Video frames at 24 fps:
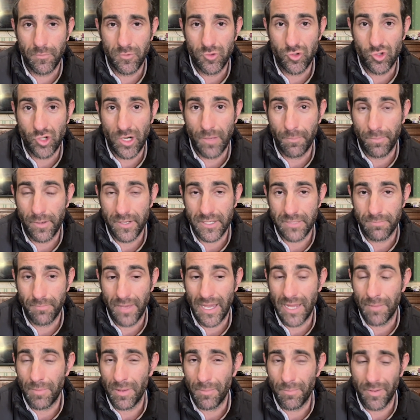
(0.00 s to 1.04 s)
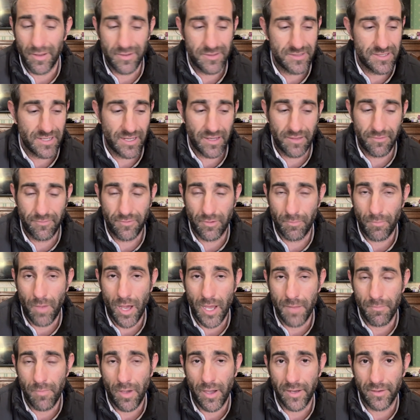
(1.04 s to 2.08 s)
tripless maybe, but for
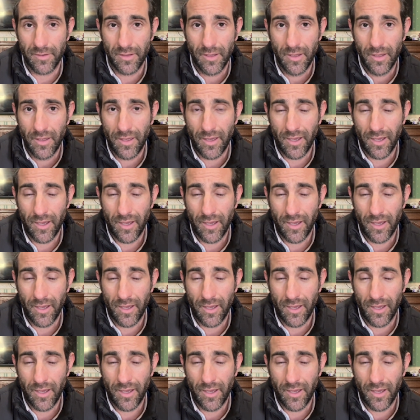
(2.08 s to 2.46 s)
my mind